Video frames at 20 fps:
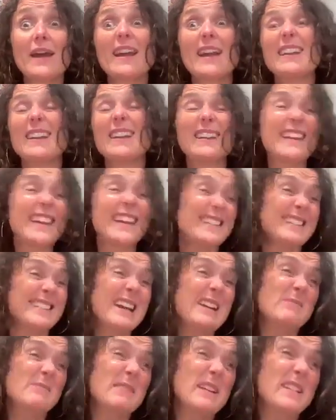And again,
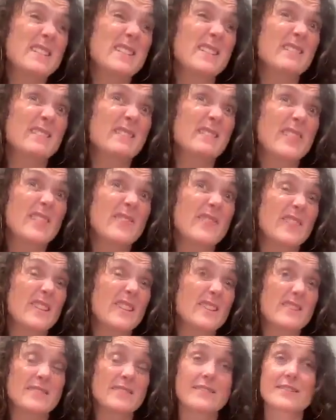how it makes their life
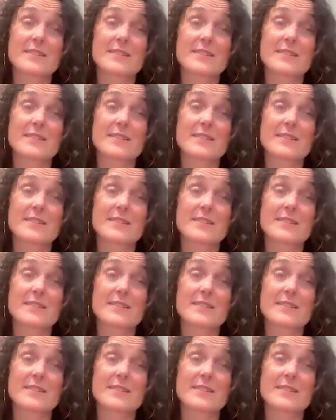easier.